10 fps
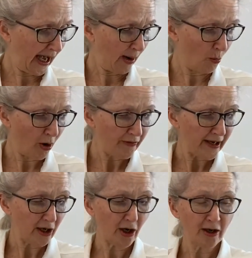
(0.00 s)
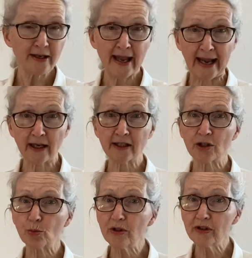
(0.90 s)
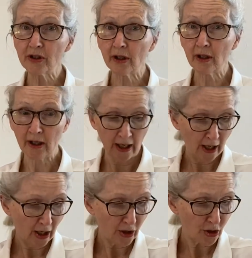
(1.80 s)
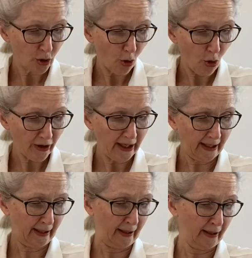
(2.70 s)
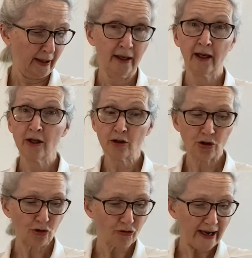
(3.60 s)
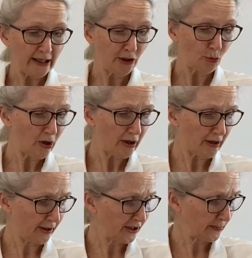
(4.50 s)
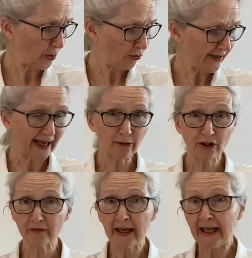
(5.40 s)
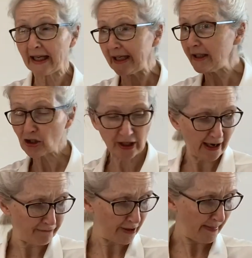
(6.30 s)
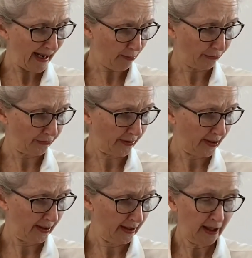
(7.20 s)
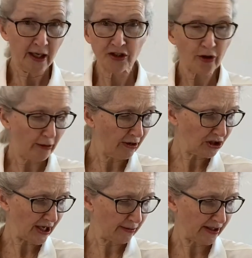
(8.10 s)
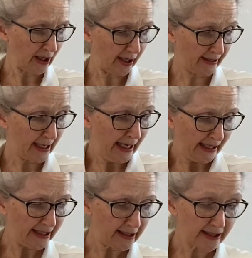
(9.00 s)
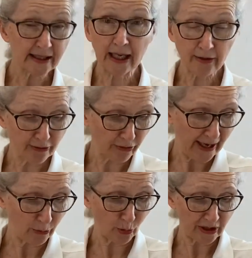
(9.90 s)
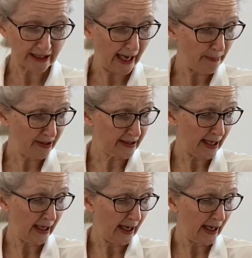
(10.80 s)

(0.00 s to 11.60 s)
And what they heard next was talking, strange words pouring out of each and every mouth. So they rushed outside, eager to tell the crowd what had happened.